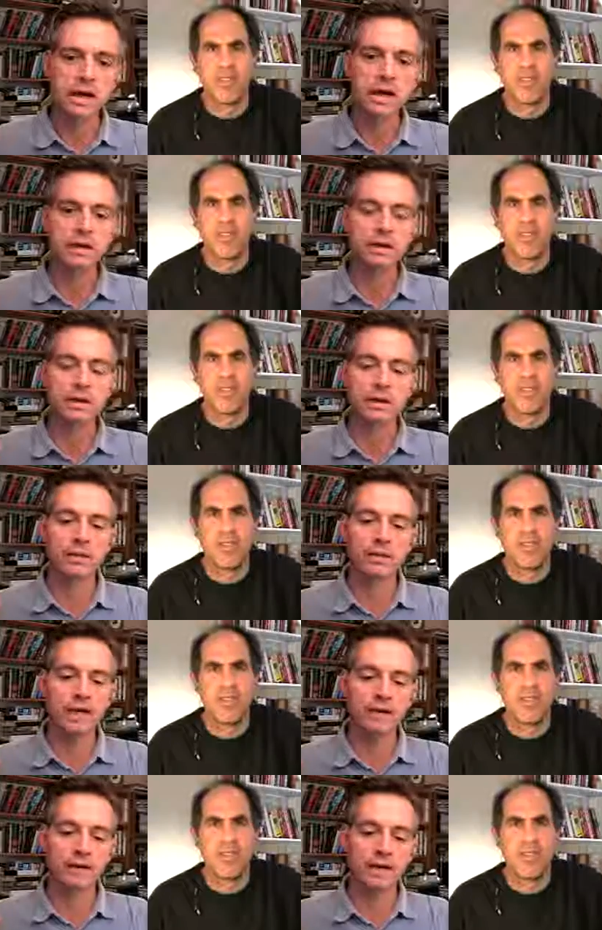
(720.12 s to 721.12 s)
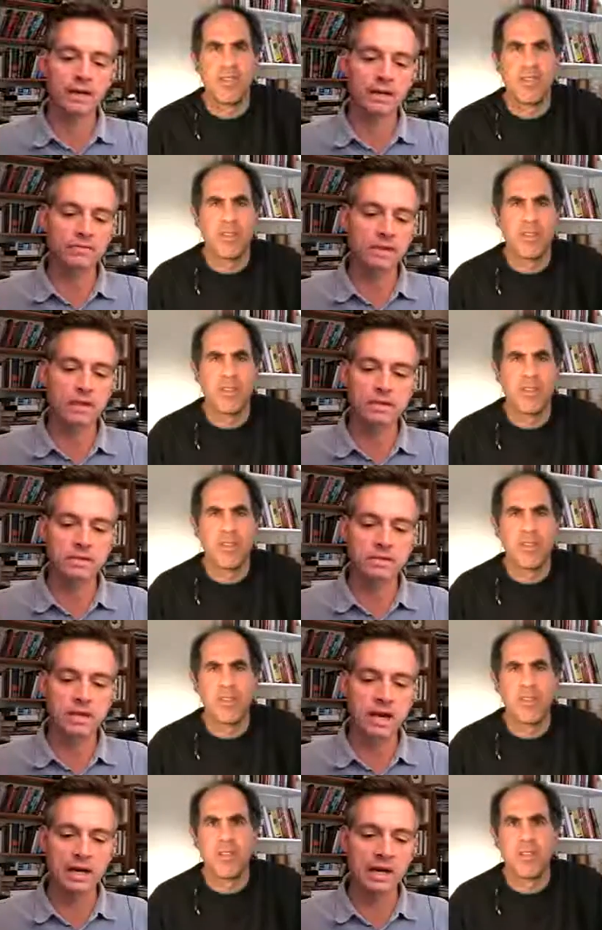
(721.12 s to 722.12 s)
Speaker 1: not uh, that that kind of candidate
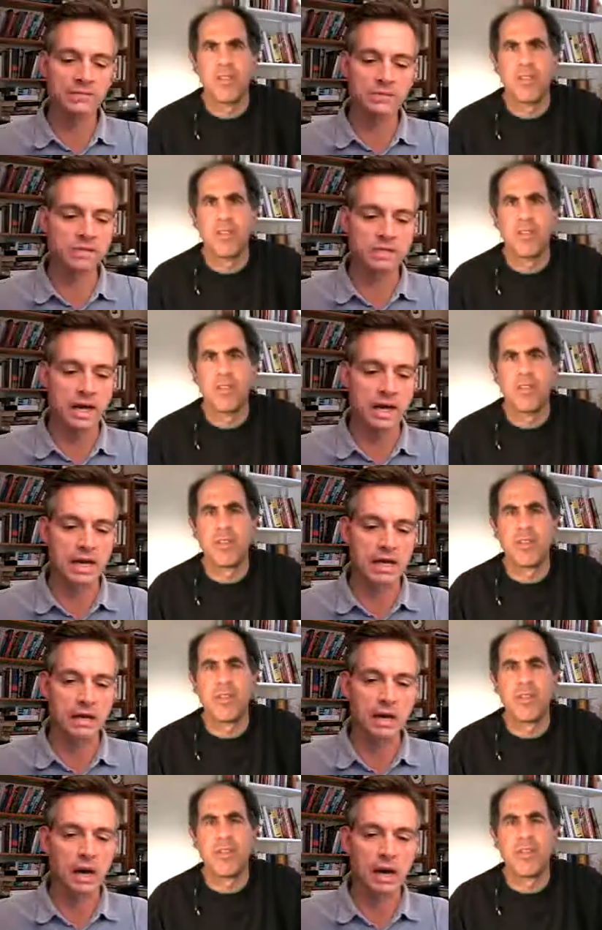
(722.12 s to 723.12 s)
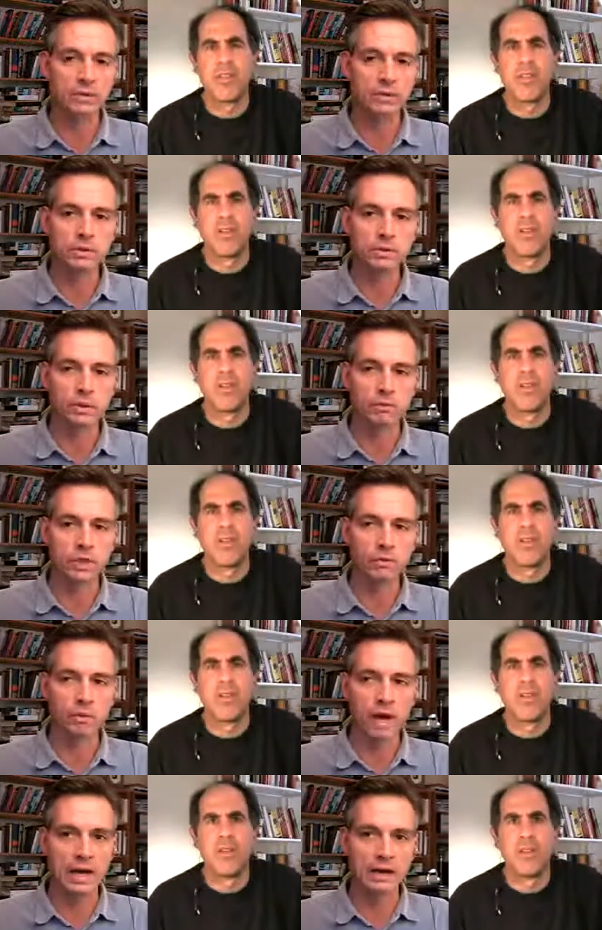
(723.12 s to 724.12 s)
does not have to say I would do
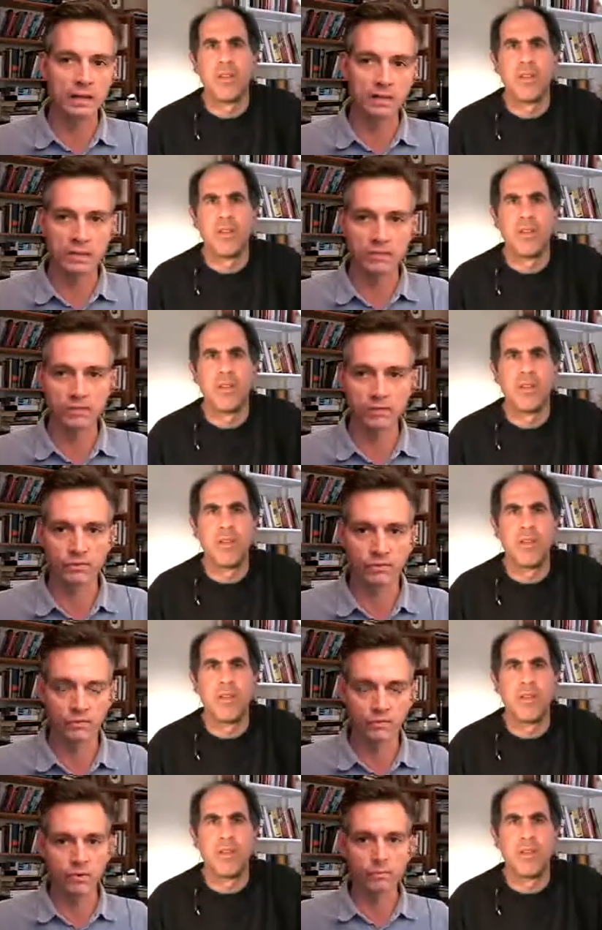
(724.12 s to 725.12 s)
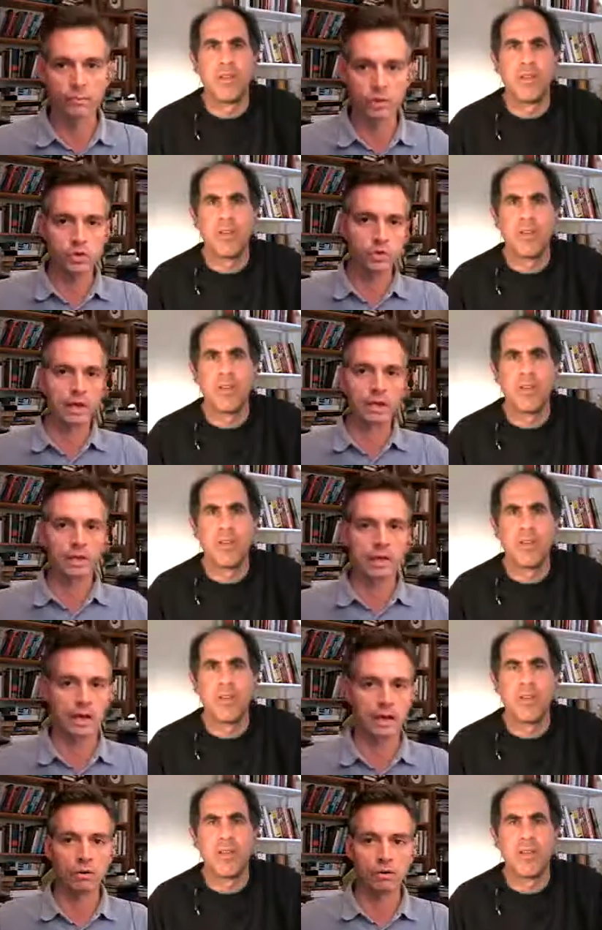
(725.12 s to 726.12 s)
something radically different from from Bush right
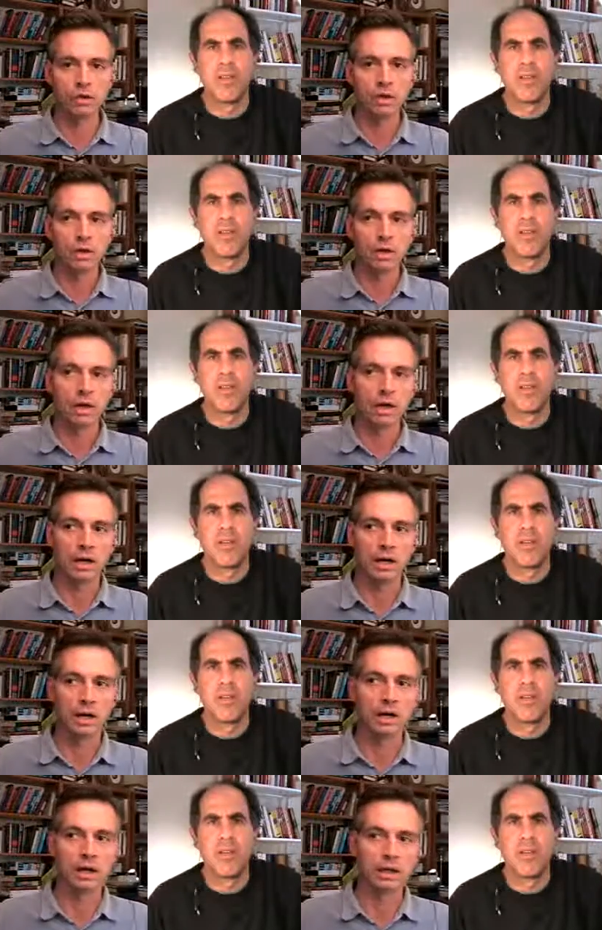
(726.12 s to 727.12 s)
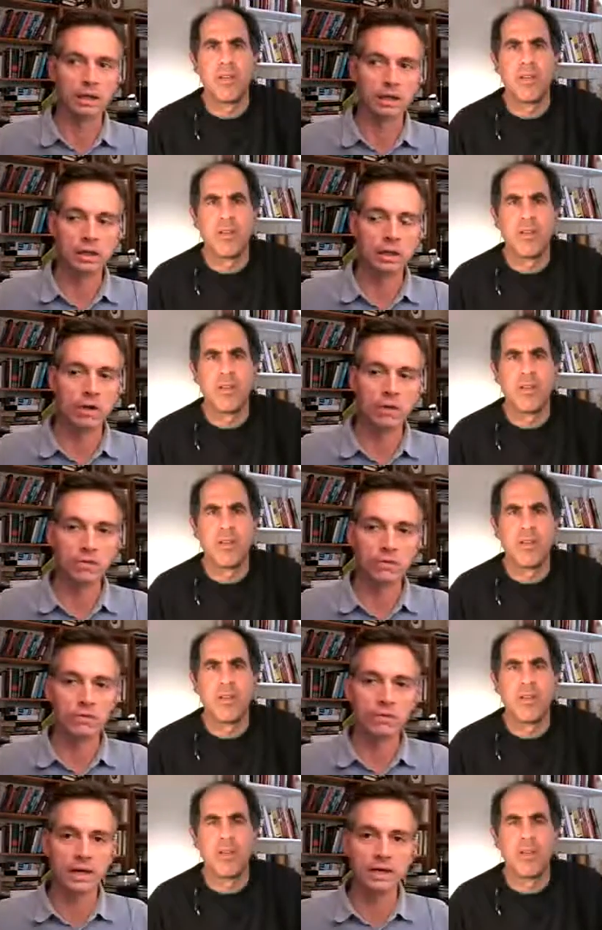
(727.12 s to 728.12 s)
now. Uh, you know,
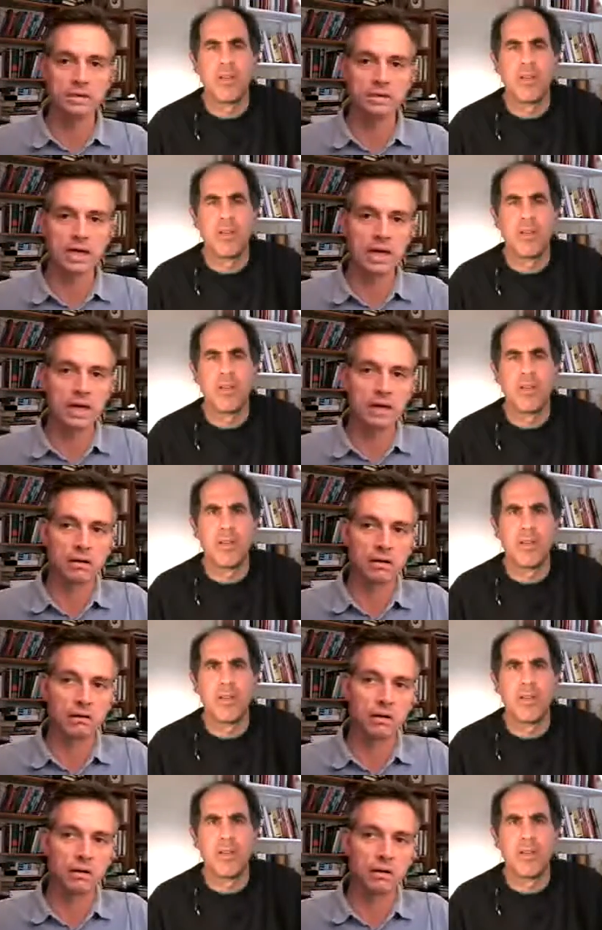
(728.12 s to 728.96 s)
they can say,